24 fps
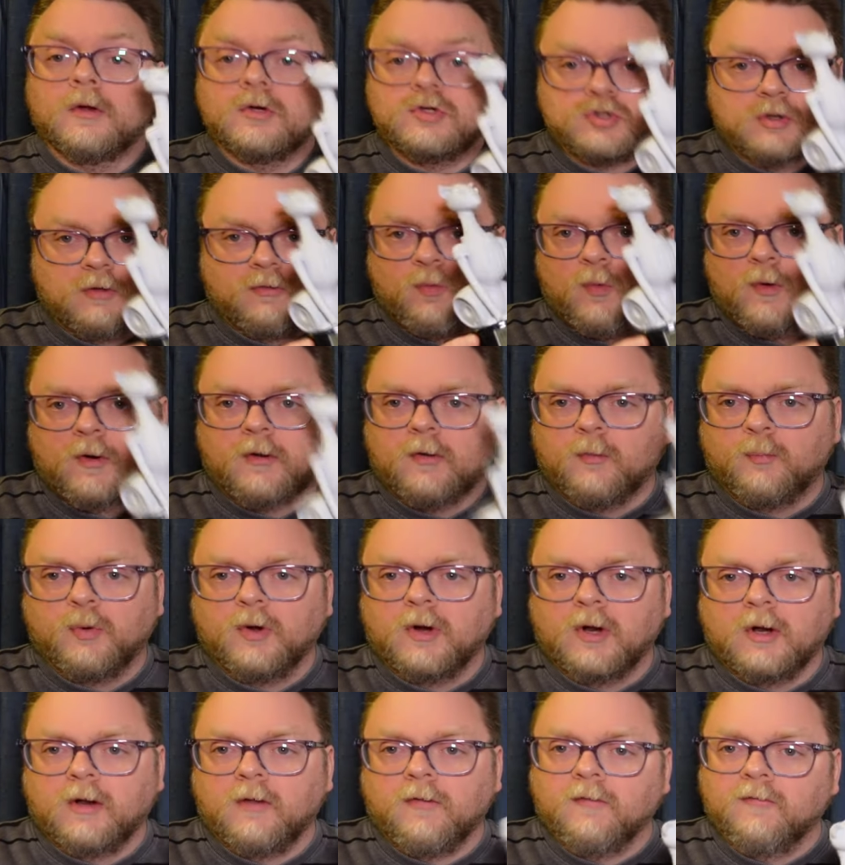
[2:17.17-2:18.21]
Just wanted to
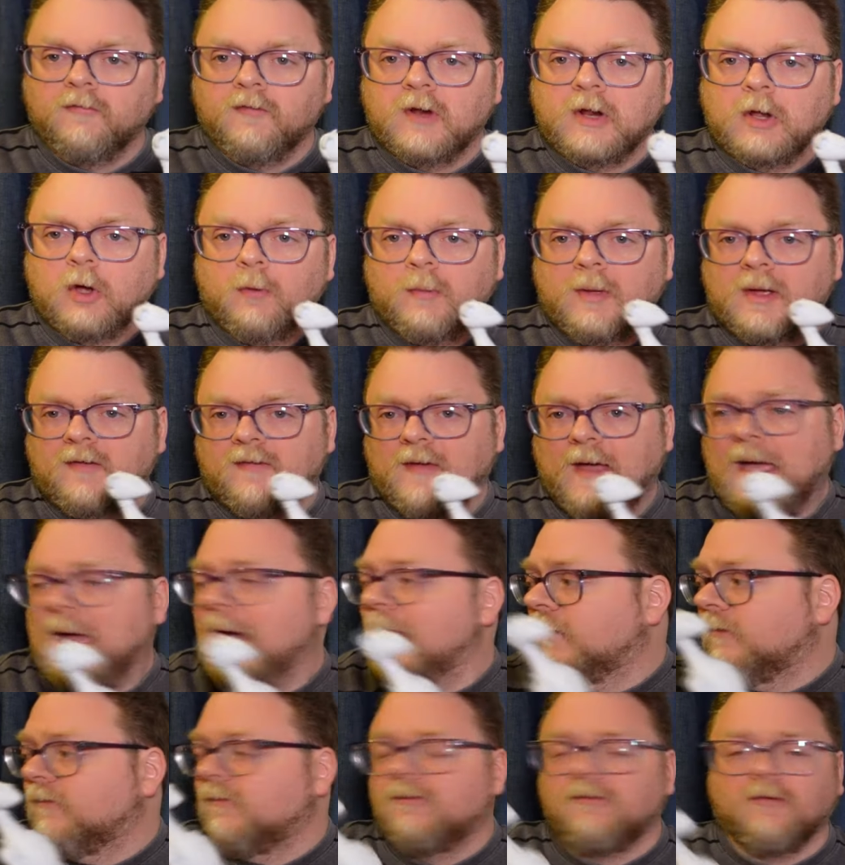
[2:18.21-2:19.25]
put it in the video because I
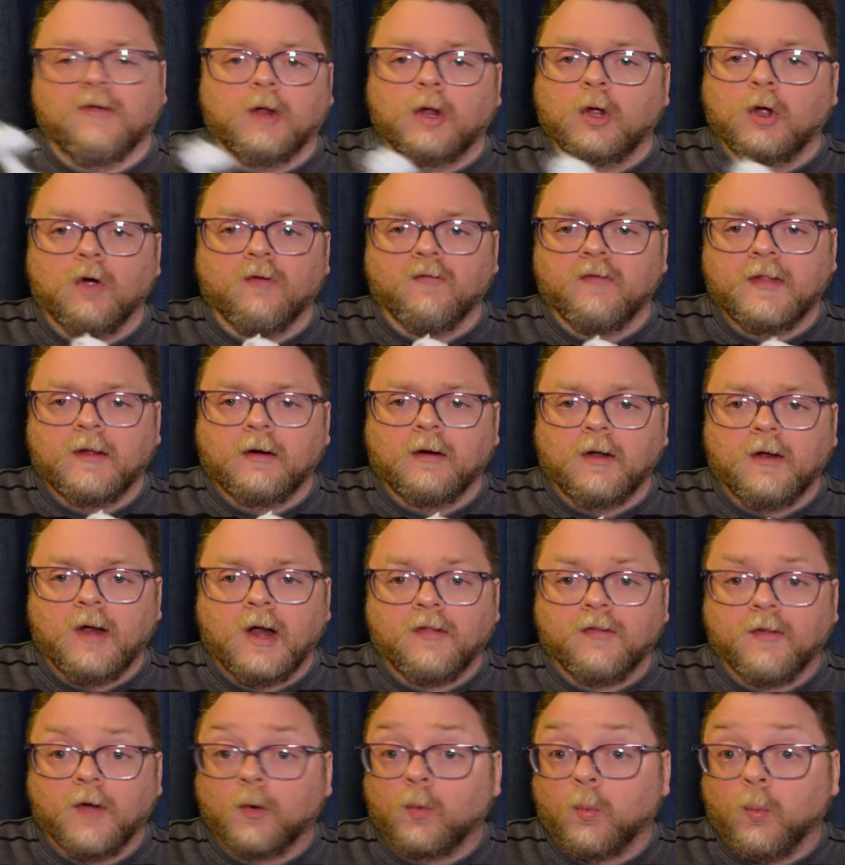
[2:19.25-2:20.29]
had it sitting over there and I
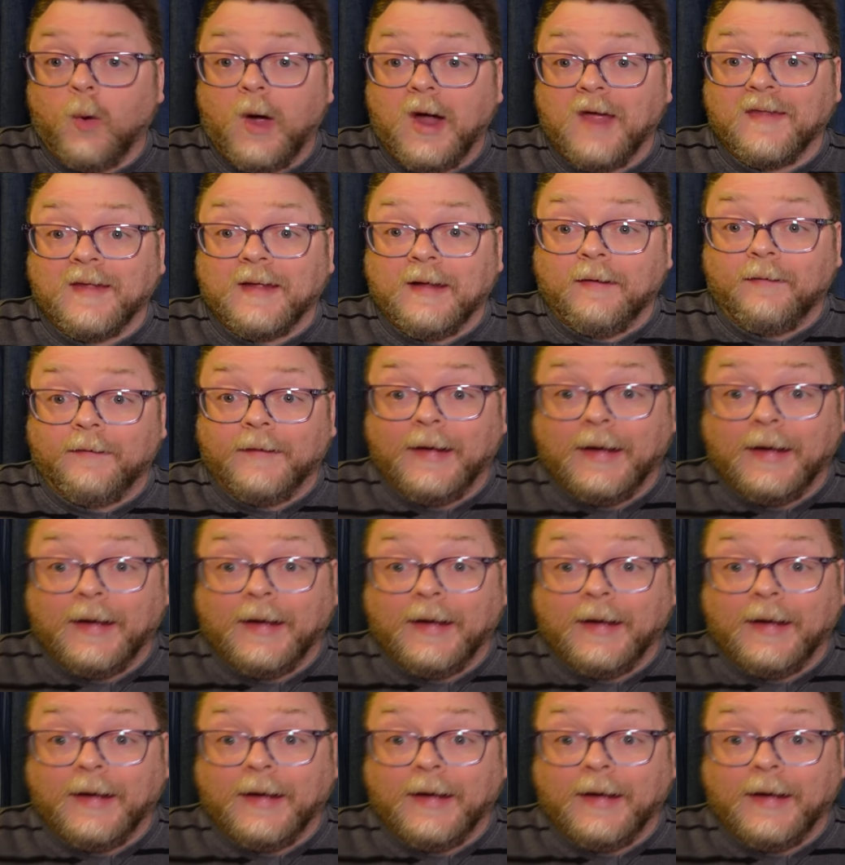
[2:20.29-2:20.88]
thought, why the hell